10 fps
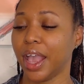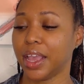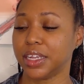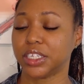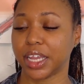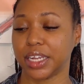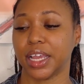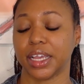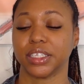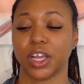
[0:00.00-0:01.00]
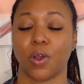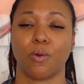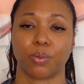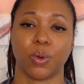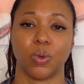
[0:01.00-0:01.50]
And each lady has their
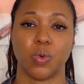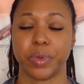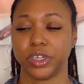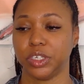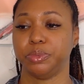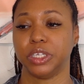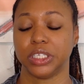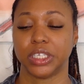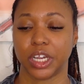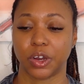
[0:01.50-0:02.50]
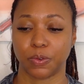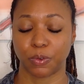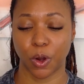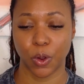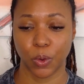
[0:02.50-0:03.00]
own room, and she puts their
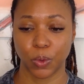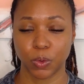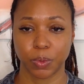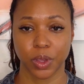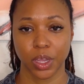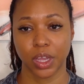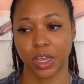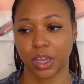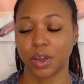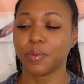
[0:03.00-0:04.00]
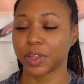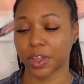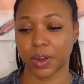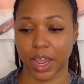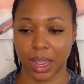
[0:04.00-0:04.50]
robe with
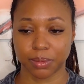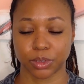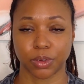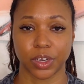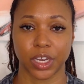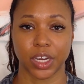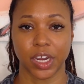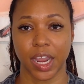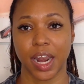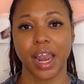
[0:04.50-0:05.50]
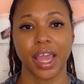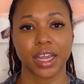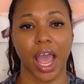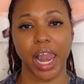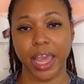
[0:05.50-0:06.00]
their names on there. And I
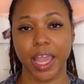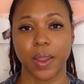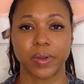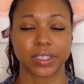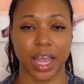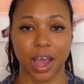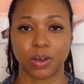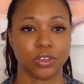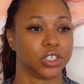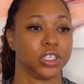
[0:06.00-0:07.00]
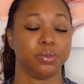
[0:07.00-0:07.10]
like Erin's house. She